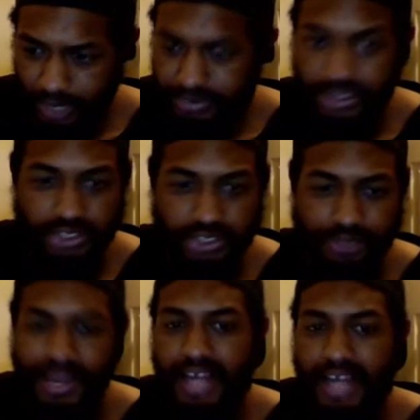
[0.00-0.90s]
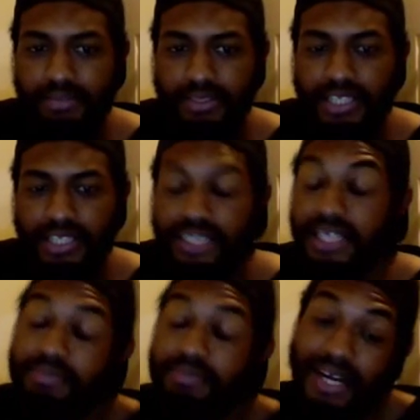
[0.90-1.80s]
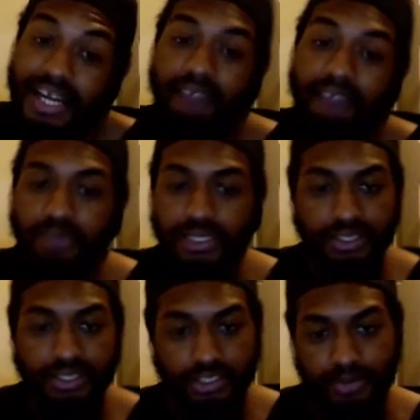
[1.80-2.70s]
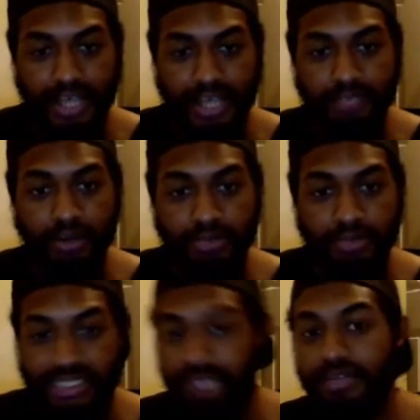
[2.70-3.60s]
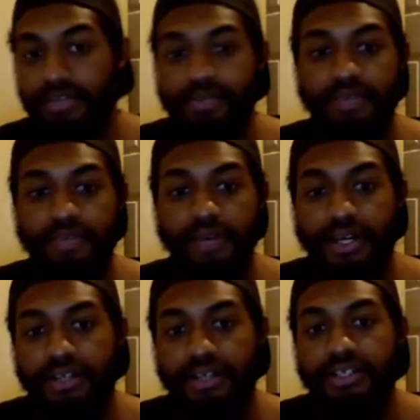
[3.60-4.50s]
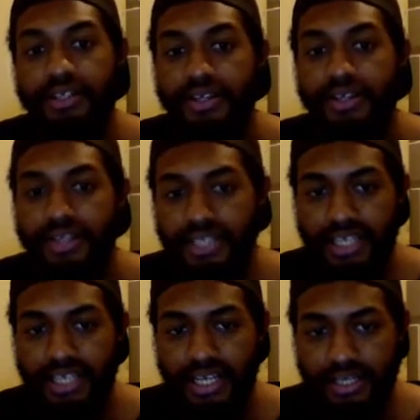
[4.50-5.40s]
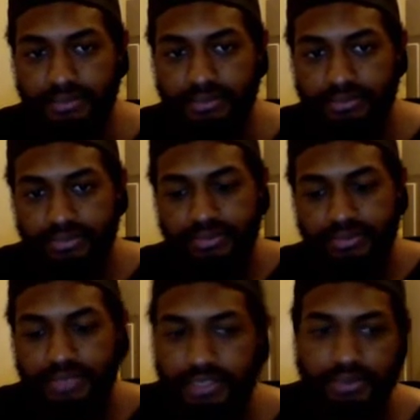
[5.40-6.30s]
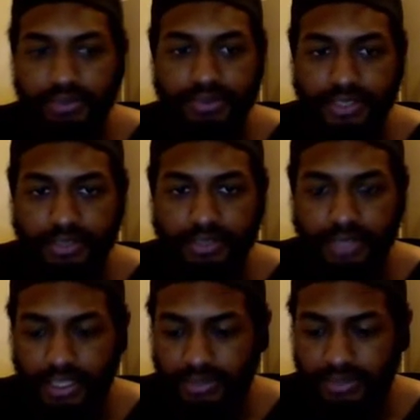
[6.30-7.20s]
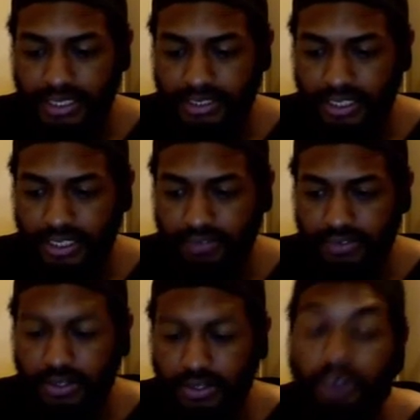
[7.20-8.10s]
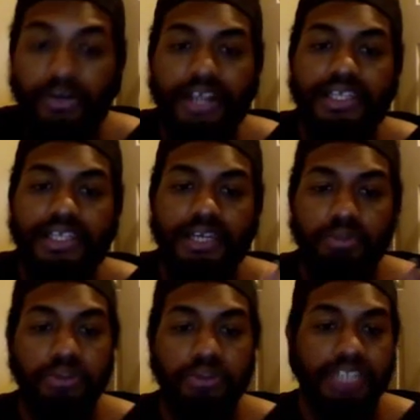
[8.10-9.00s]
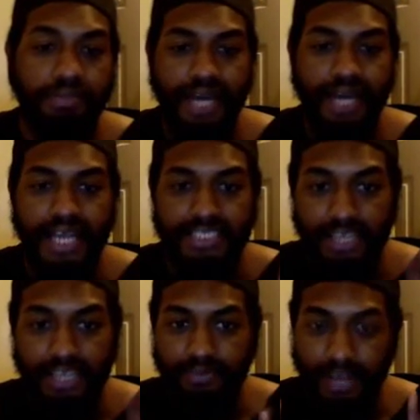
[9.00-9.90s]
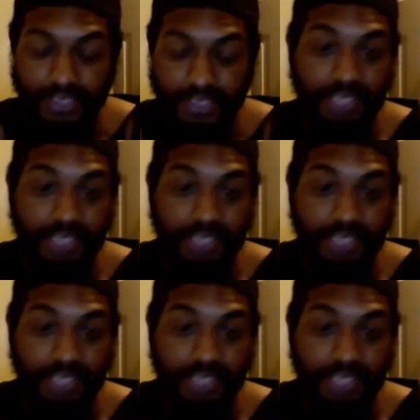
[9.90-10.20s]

good dramatic like they might have really good dramatic moments. That might be where the movie really takes off. And, oh right, the proton packs. I forgot to